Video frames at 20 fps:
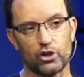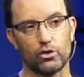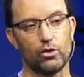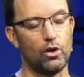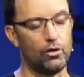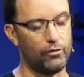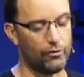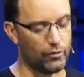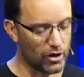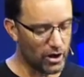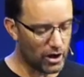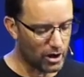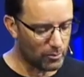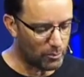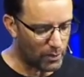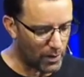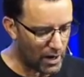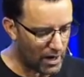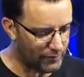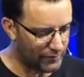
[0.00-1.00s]
all for
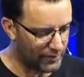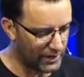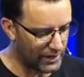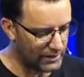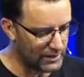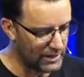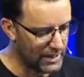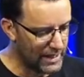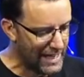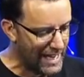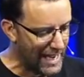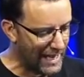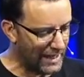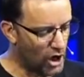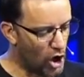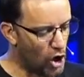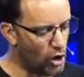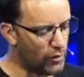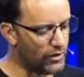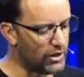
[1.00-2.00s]
nonprofit, and
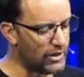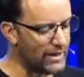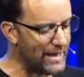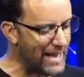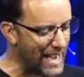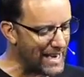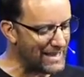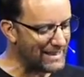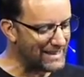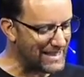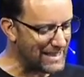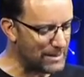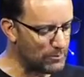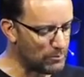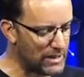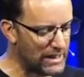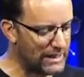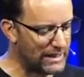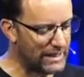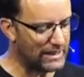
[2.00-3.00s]
over 19
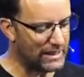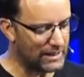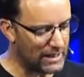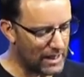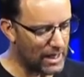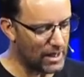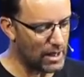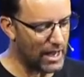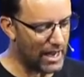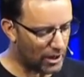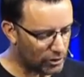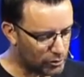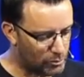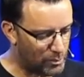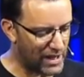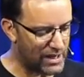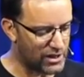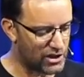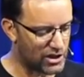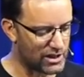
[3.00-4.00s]
million
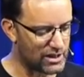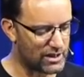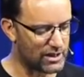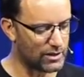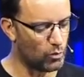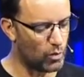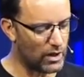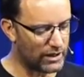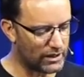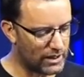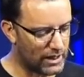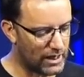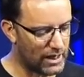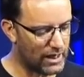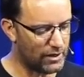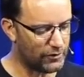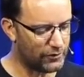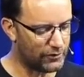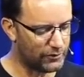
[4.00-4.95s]
outpatients and 1.5